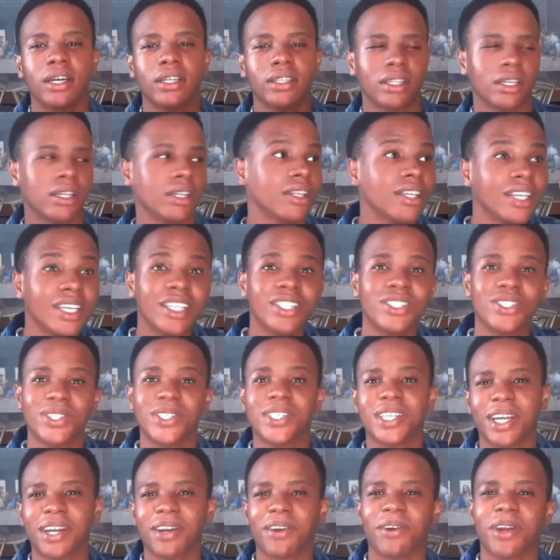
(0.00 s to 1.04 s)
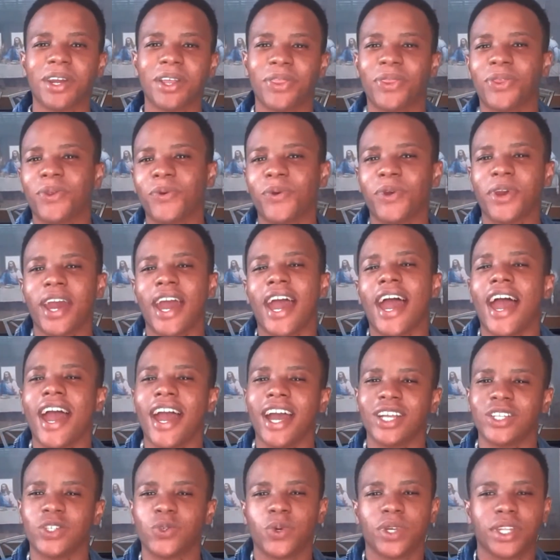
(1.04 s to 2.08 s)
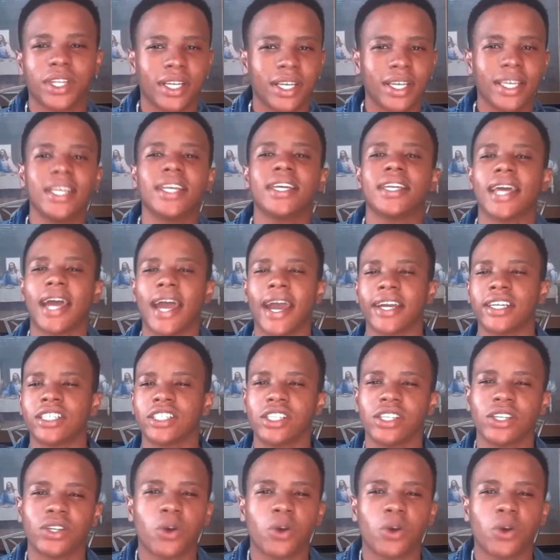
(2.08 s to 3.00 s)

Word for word: the leads you generate through your ads where the lead actually